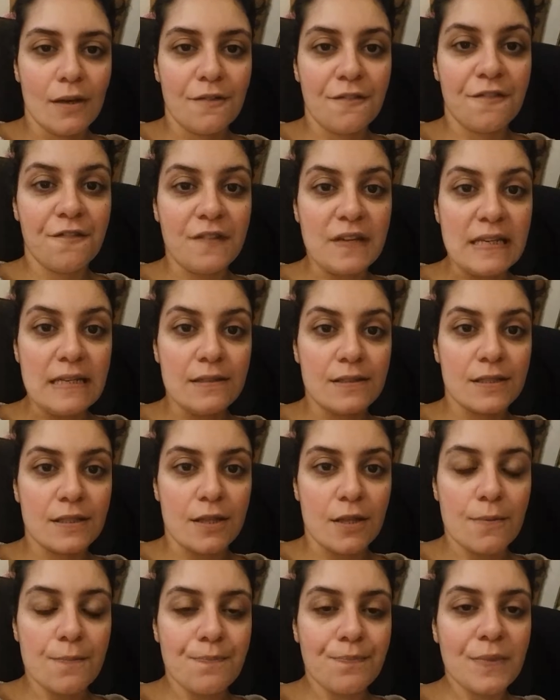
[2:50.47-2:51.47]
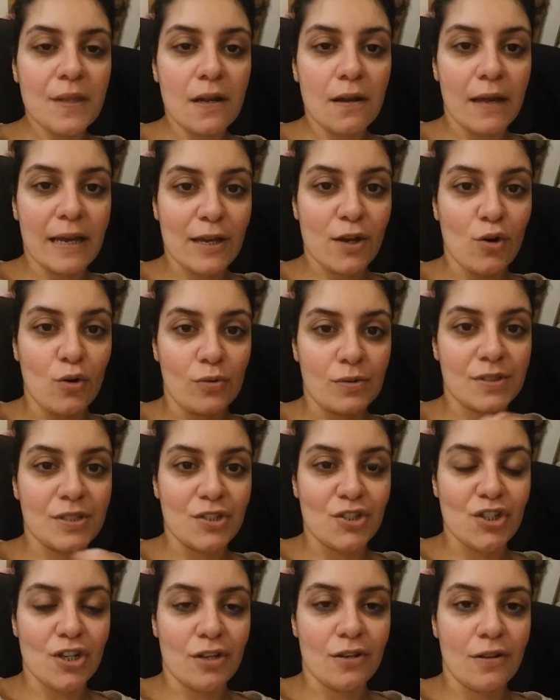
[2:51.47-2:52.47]
feeds them like
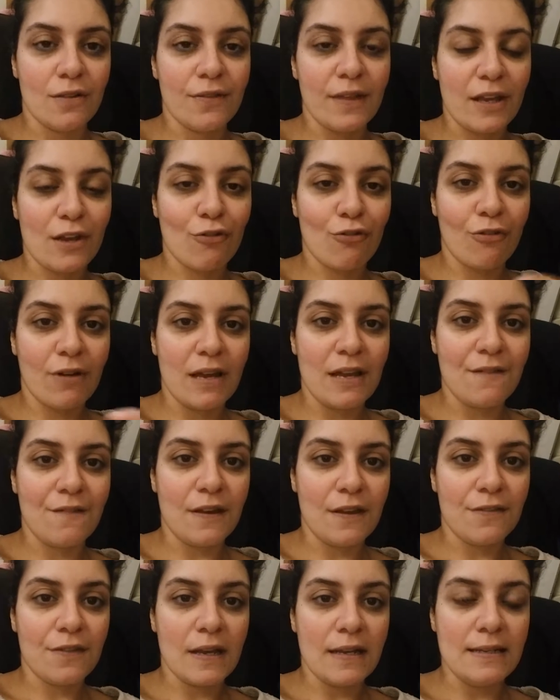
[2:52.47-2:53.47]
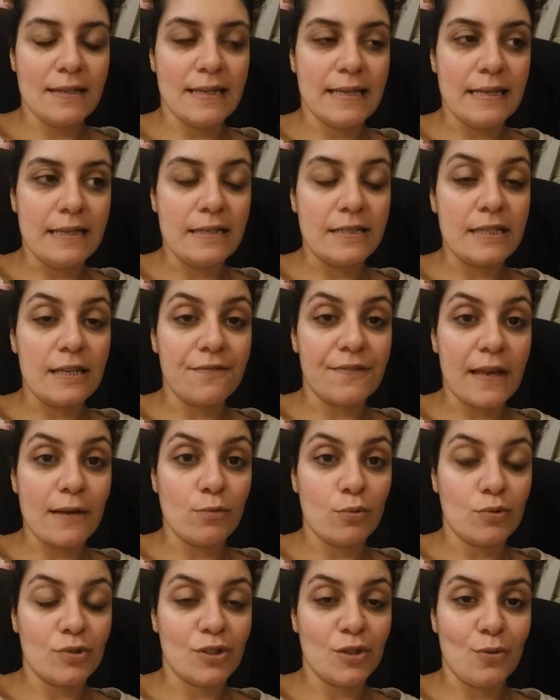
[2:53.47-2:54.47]
oxygen. They crave it, they need it, they
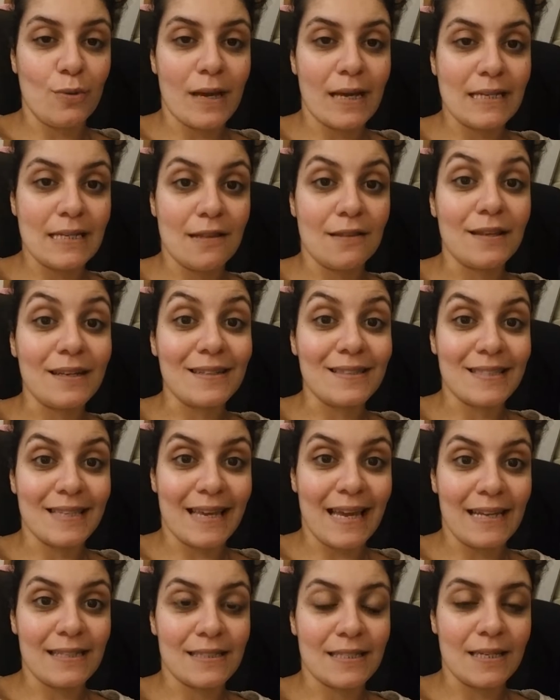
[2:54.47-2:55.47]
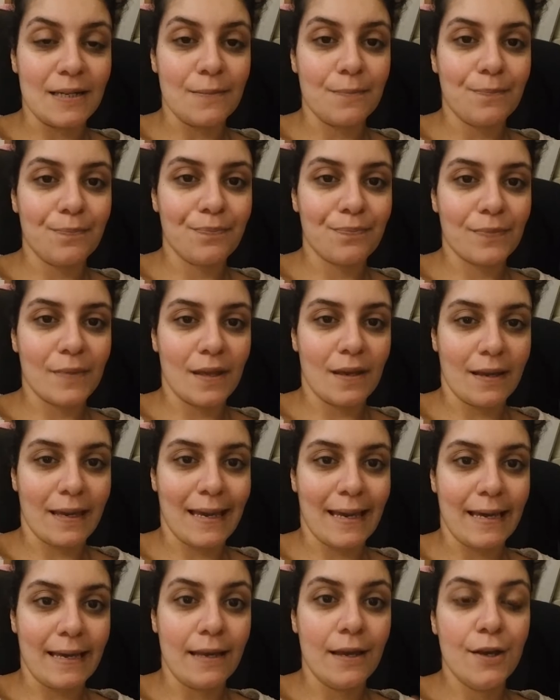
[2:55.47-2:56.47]
will do anything to get it.
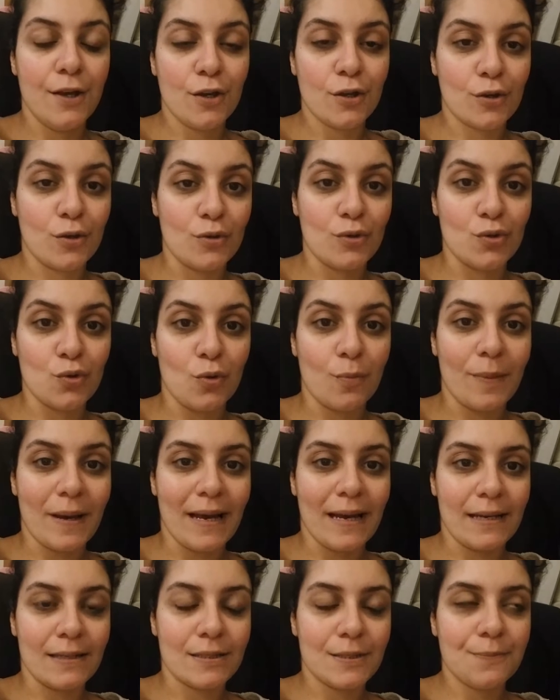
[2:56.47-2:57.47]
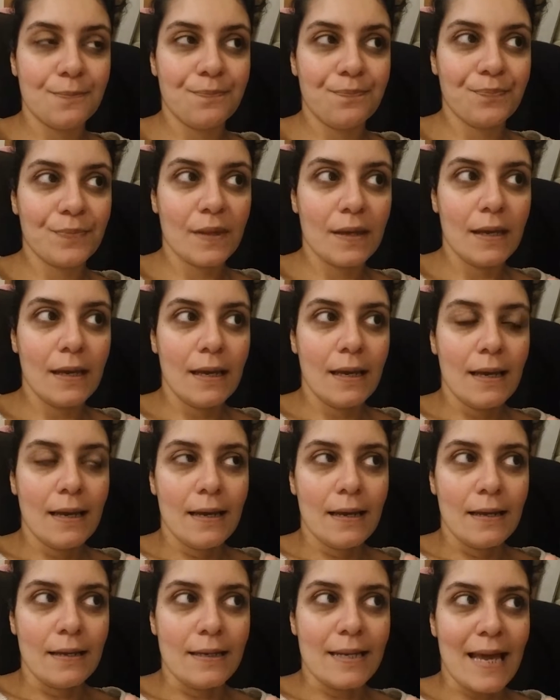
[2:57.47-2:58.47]
Okay, good or bad.
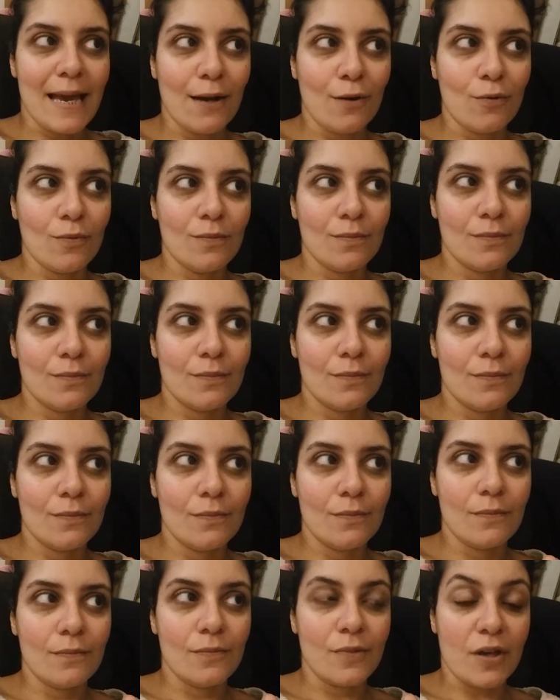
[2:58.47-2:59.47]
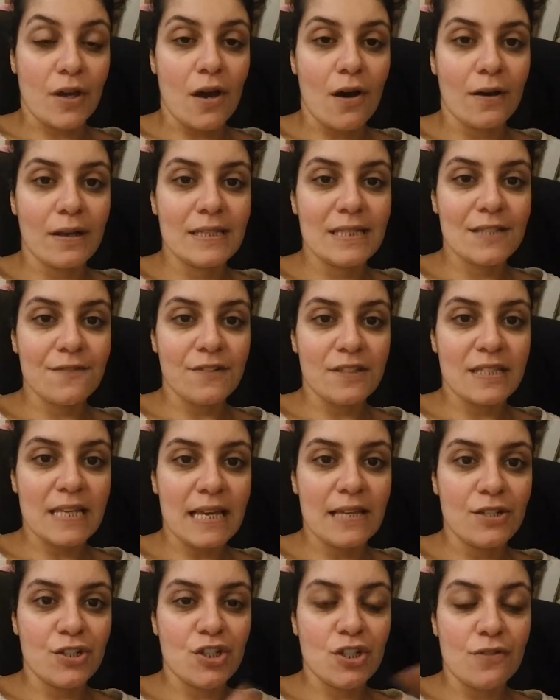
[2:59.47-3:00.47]
Now, the kinds of
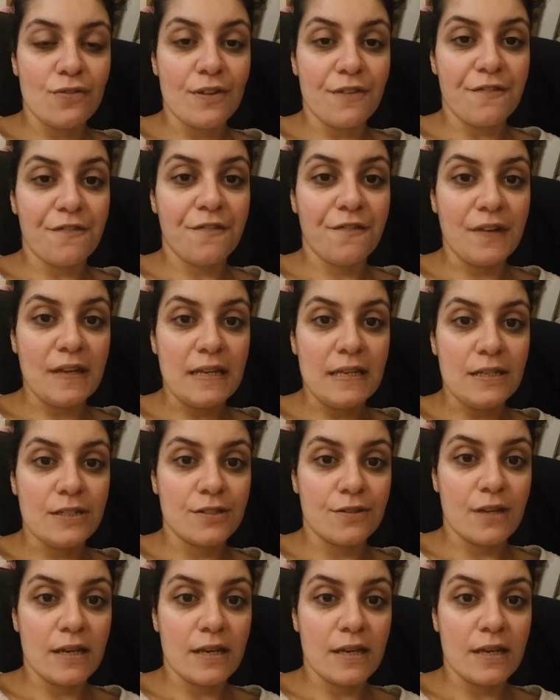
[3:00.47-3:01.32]
attention that feed